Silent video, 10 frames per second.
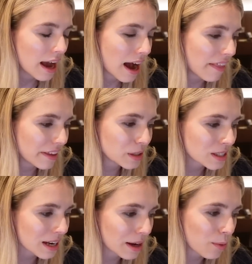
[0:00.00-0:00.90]
And this is
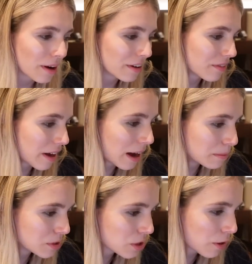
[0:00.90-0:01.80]
like one of
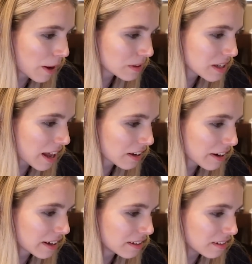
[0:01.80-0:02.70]
them. So I was
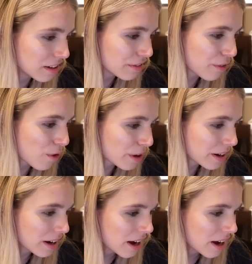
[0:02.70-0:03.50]
calculating d4.